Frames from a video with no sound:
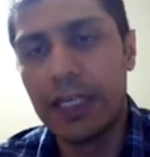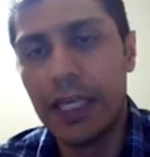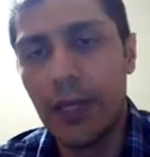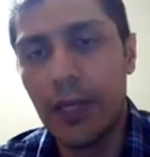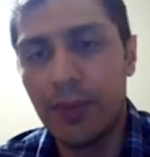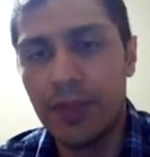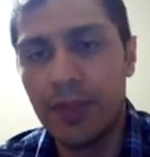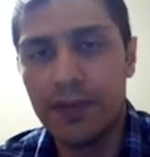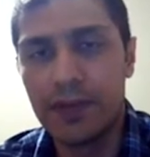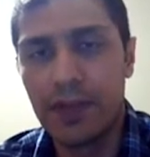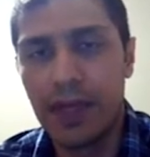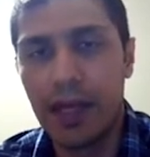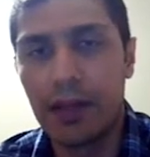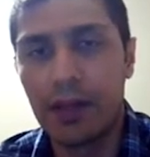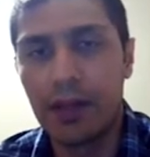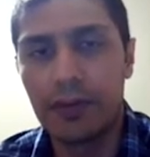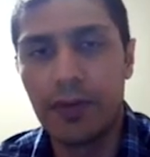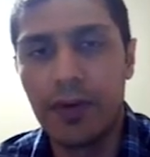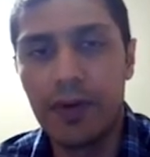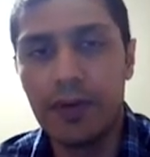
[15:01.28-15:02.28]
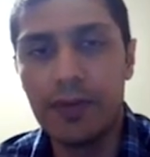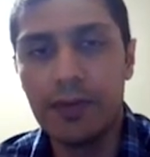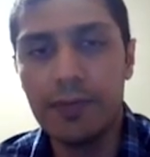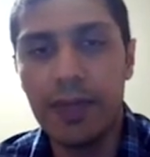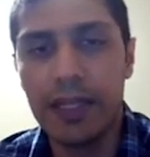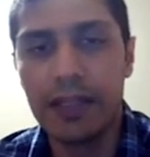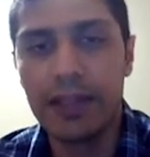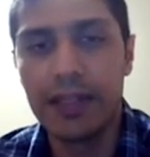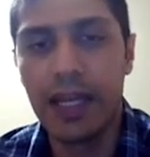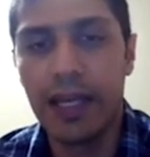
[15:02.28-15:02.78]
the k-means
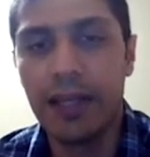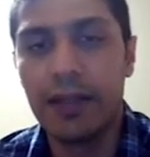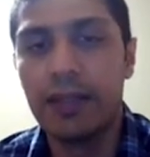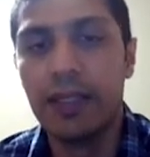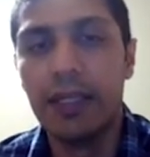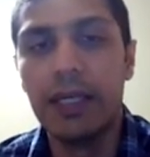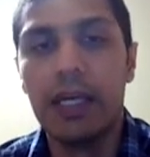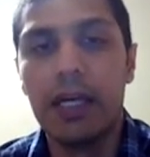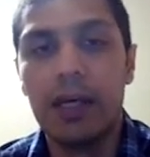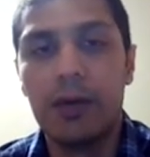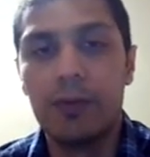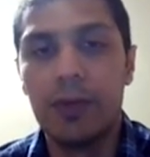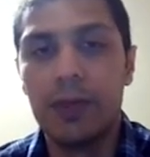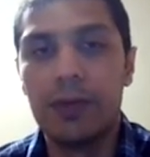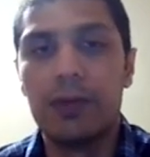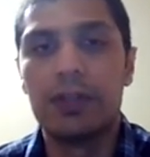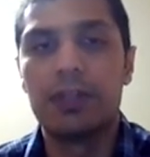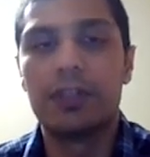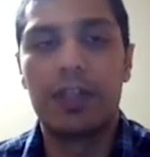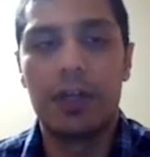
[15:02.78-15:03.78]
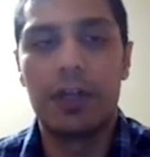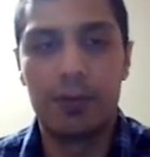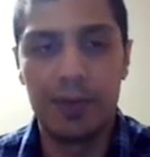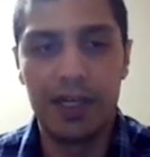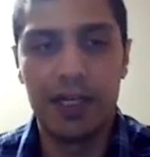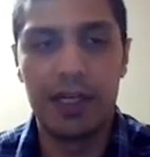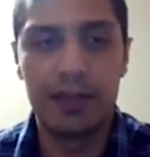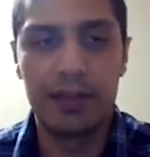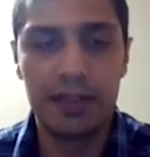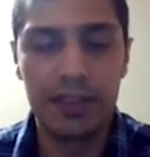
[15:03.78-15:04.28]
algorithm, and then we will
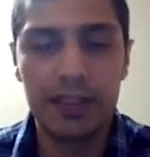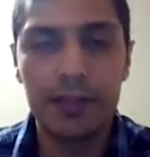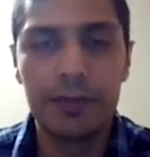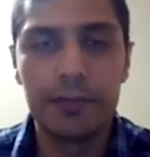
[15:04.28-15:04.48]
terminate.